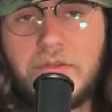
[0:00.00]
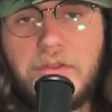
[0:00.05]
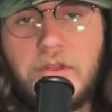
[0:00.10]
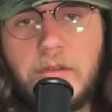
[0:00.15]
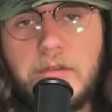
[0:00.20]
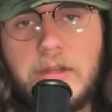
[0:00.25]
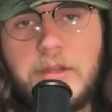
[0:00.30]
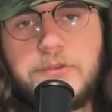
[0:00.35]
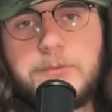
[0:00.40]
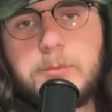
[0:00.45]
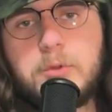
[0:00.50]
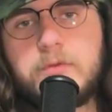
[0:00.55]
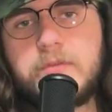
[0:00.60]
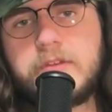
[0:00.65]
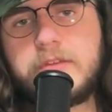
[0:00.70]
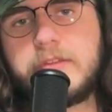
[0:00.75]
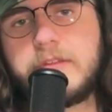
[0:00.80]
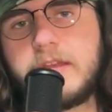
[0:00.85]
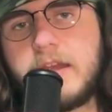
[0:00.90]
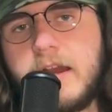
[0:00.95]
though, let's move
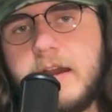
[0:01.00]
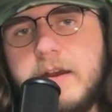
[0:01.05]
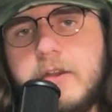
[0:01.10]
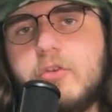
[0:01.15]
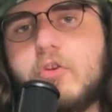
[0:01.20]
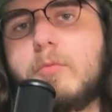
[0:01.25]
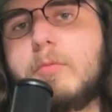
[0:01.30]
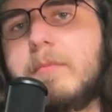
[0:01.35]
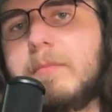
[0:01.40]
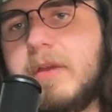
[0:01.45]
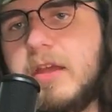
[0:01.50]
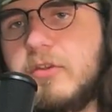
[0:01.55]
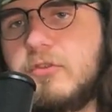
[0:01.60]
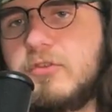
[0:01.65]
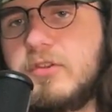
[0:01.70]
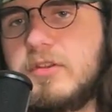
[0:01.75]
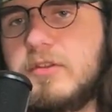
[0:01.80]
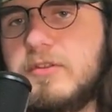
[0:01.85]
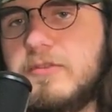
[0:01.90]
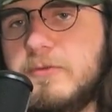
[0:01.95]
into the honorable
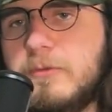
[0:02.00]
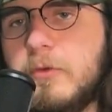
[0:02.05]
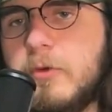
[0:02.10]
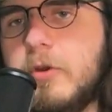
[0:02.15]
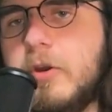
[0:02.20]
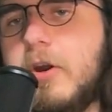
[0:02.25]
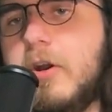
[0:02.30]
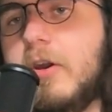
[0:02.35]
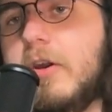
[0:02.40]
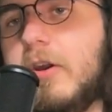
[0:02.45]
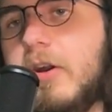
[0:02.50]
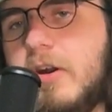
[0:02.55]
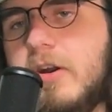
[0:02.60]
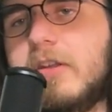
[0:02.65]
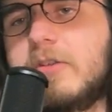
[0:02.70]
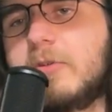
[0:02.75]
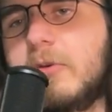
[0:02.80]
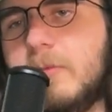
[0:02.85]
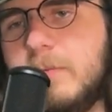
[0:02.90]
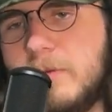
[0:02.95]
mentions for our
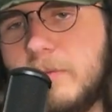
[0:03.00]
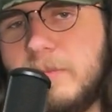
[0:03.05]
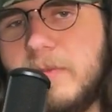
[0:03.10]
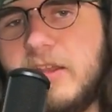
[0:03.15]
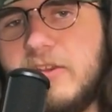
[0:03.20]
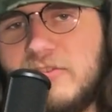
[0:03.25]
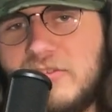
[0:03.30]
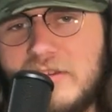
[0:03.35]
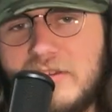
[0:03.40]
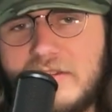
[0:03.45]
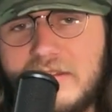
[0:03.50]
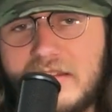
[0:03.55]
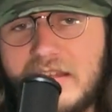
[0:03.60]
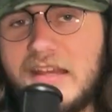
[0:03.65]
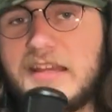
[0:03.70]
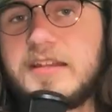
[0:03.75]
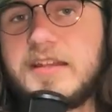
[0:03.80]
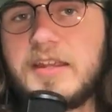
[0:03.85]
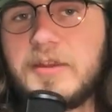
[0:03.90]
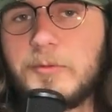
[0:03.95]
honorable mentions
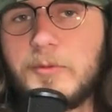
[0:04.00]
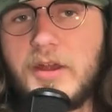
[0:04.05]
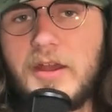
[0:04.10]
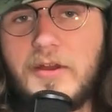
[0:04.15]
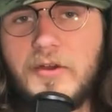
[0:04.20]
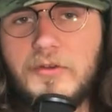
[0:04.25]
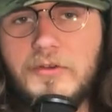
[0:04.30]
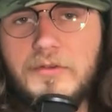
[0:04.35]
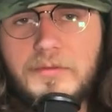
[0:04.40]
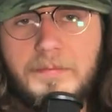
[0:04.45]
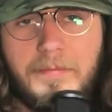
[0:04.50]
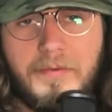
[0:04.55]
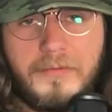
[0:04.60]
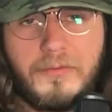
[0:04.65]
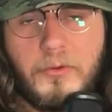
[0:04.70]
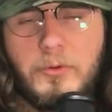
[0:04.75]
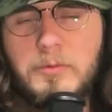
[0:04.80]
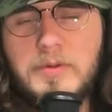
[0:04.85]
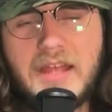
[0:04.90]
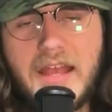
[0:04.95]
lightning round
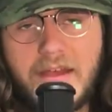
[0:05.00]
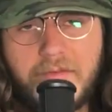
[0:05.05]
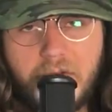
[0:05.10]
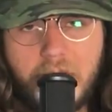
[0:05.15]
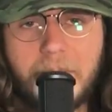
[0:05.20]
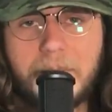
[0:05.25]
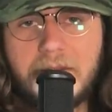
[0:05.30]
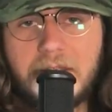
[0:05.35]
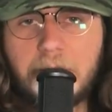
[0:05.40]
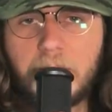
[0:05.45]
before we have our big